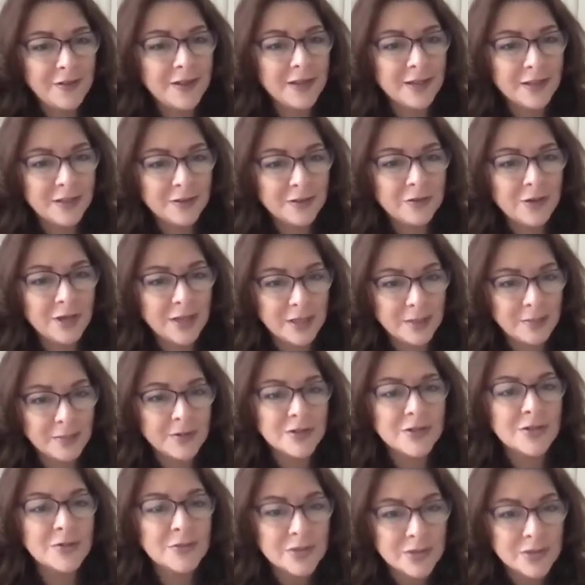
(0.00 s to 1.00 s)
like your Reiki
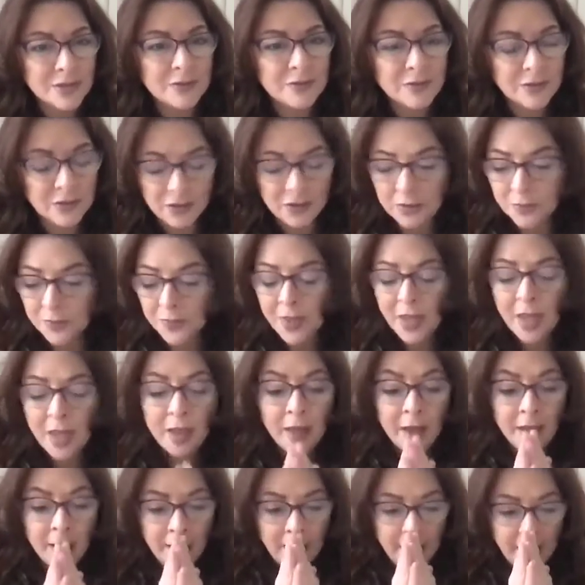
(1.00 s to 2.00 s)
person was there for you.
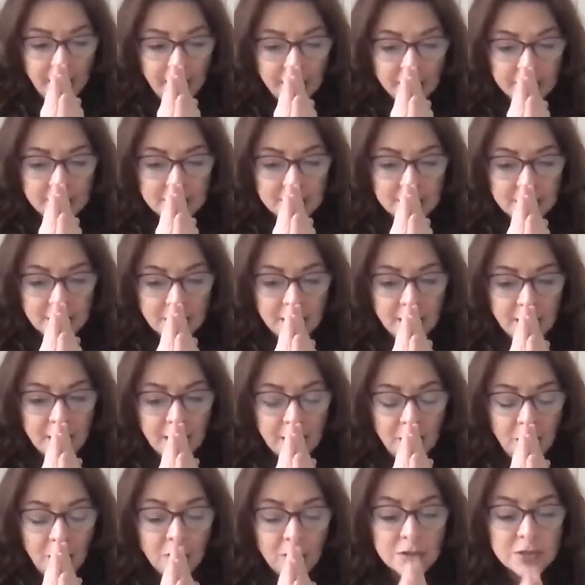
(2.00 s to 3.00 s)
And
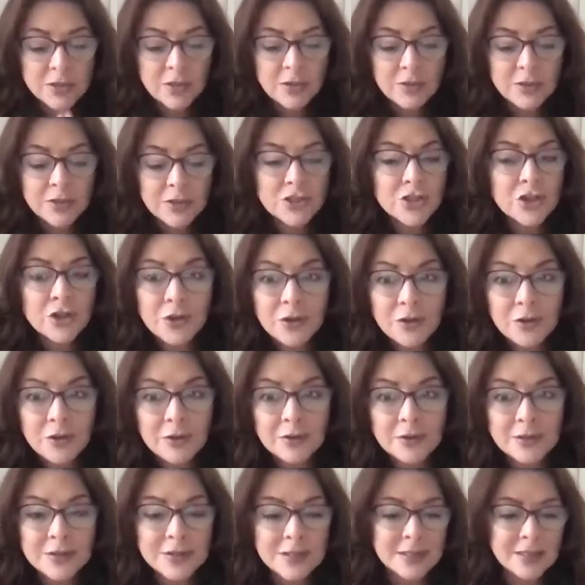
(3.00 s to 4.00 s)
also to
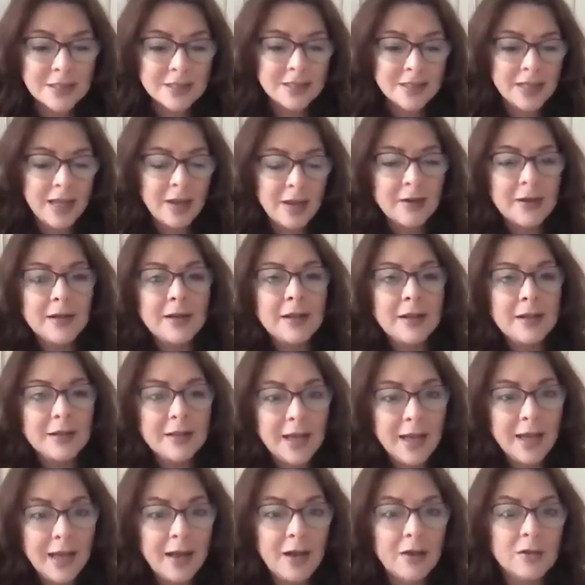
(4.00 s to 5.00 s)
journal, to sit down and
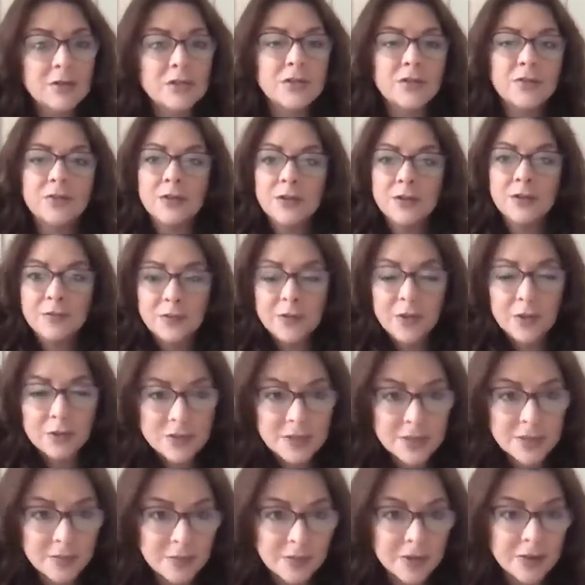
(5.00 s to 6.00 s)
allow to free flow
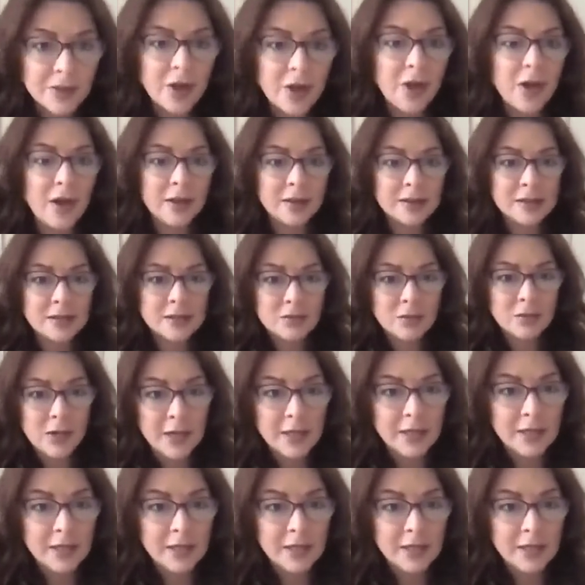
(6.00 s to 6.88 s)
some thoughts, right?